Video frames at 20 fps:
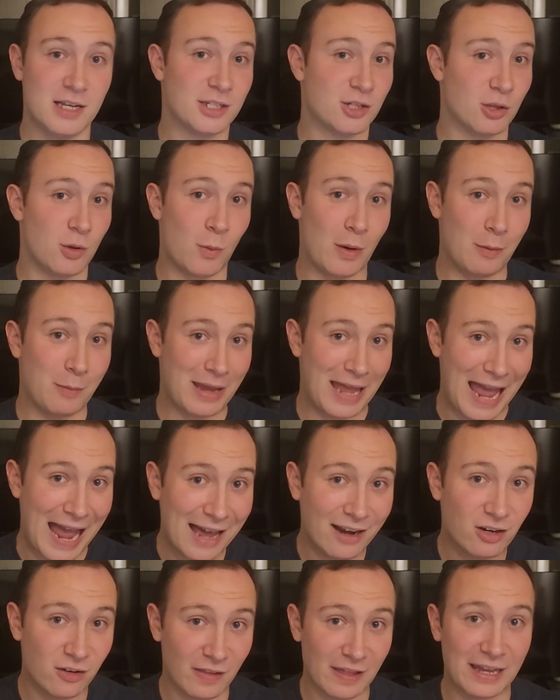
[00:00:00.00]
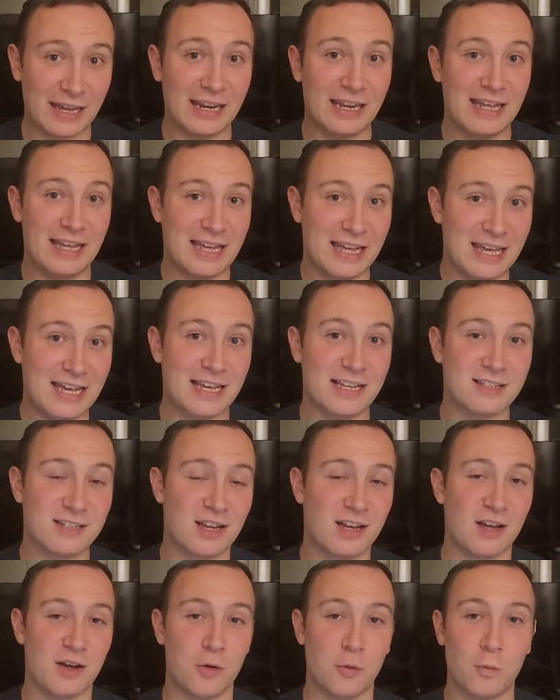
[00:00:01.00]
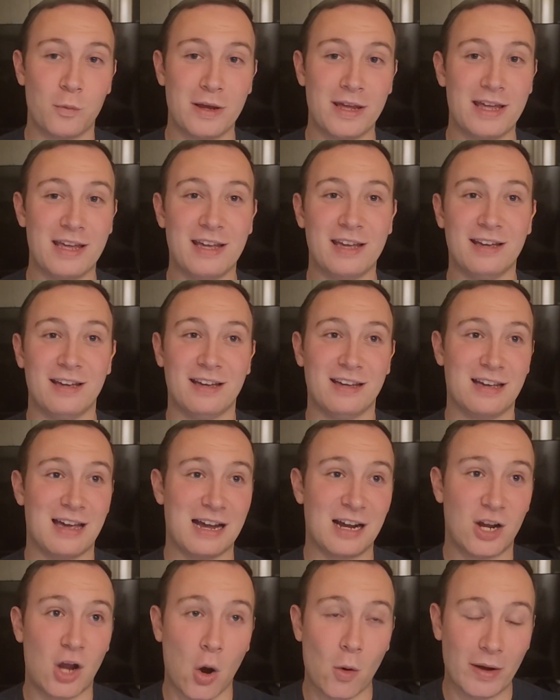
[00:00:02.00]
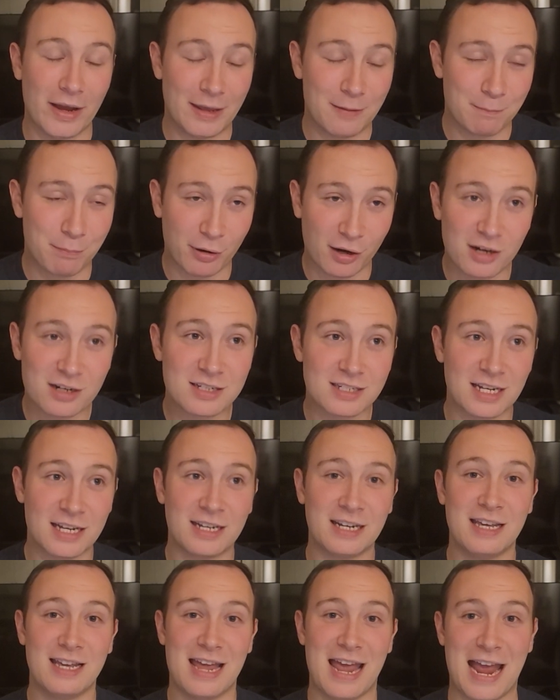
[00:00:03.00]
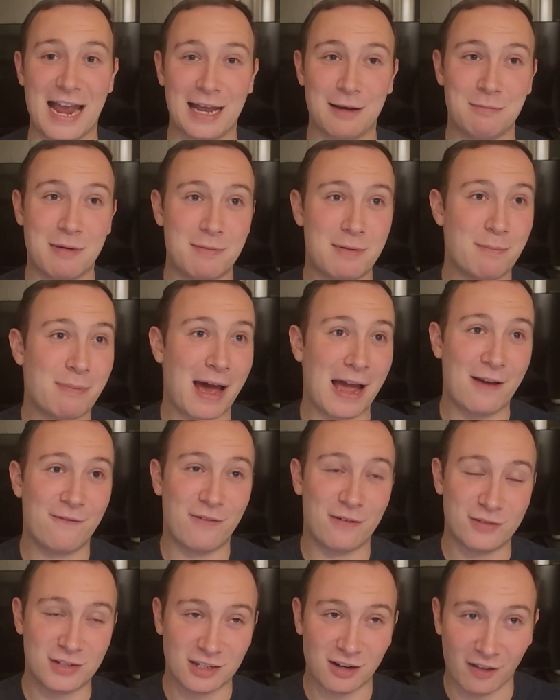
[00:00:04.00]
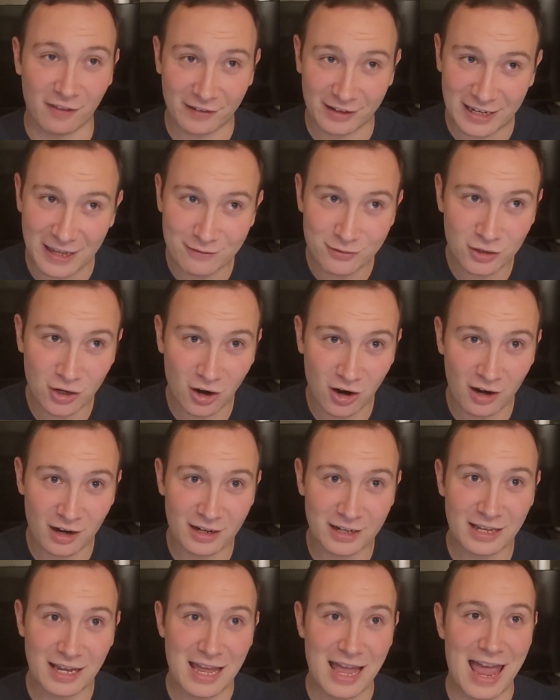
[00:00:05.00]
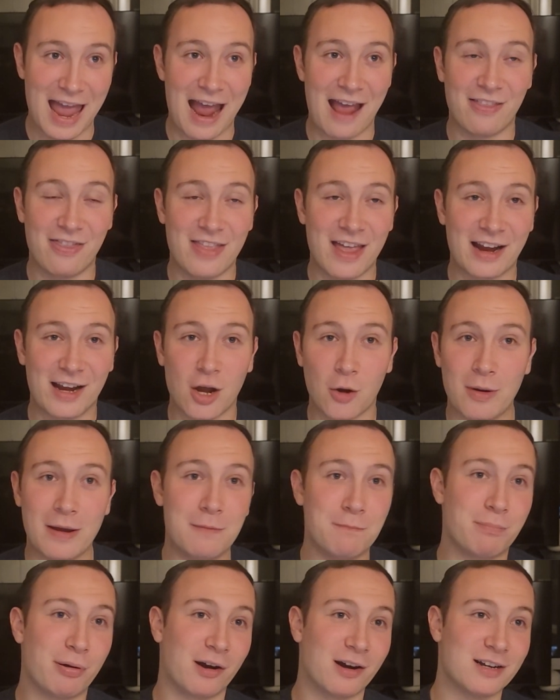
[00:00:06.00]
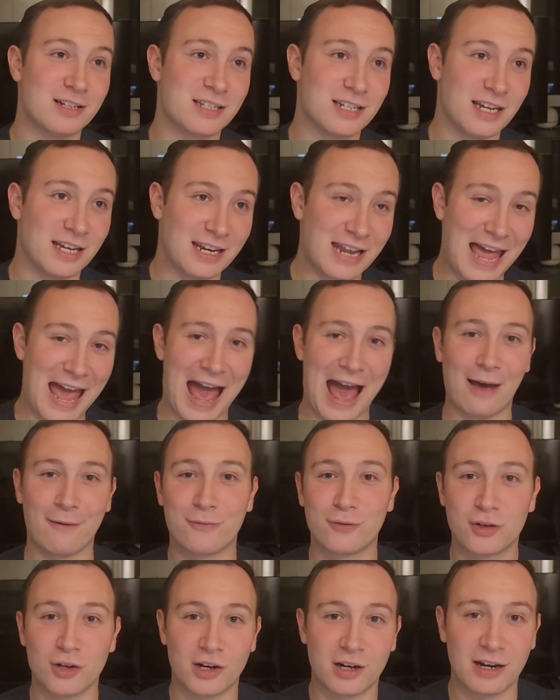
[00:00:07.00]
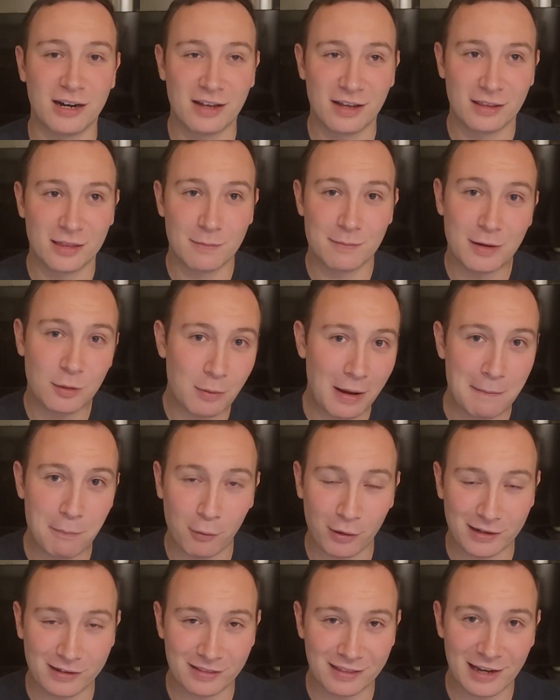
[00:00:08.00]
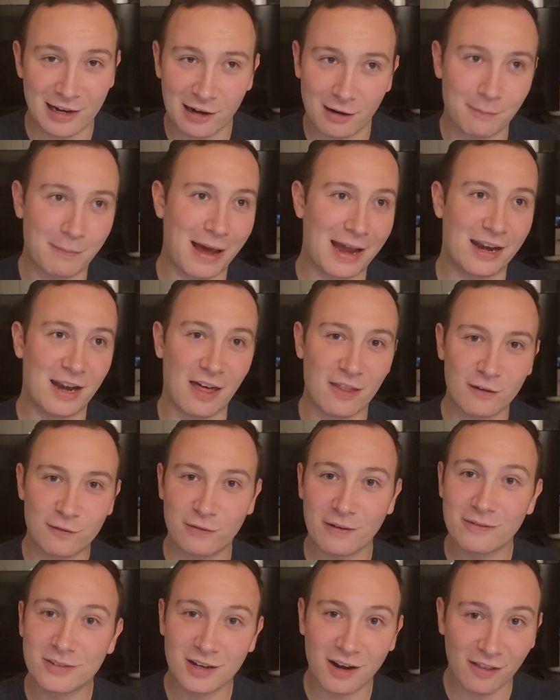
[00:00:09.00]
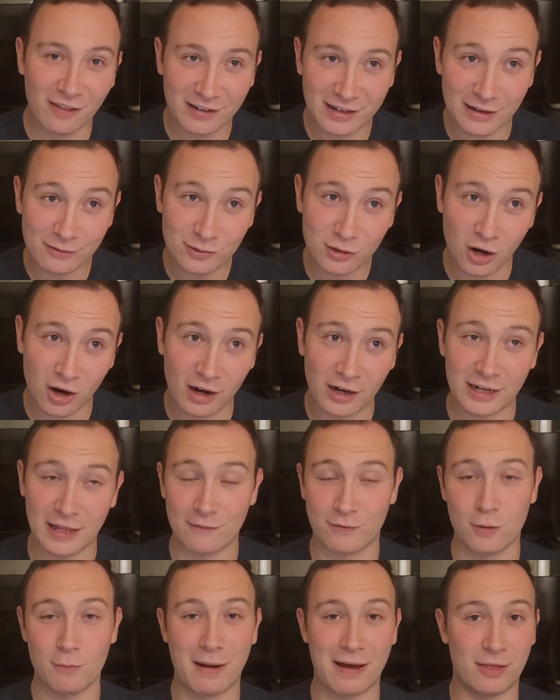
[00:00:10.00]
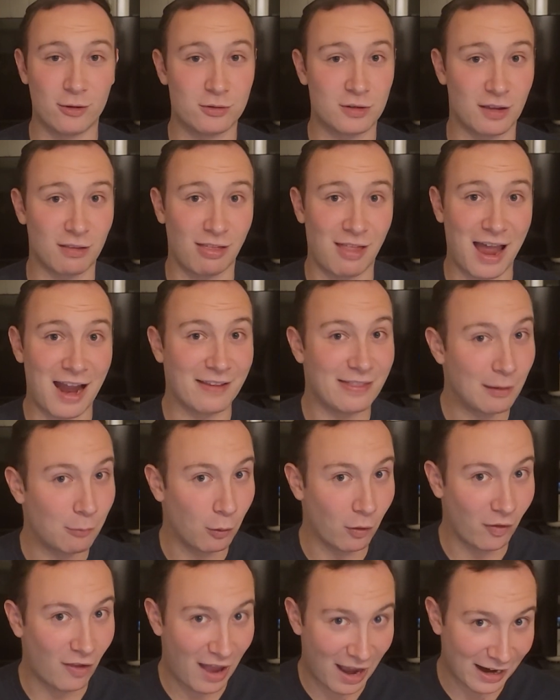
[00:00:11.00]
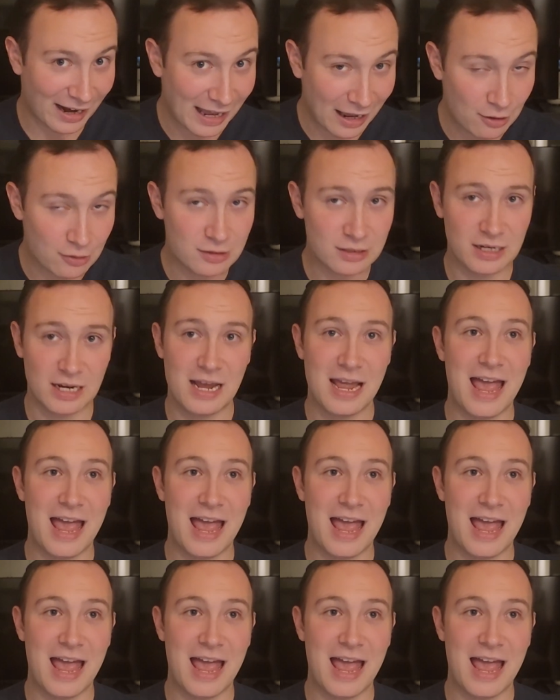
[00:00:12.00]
So the way we handle it is we go in person and maybe buy a $50 gift card, and then go in person after the midway point of the year and buy another $50 gift card. If you buy those online, they will not count.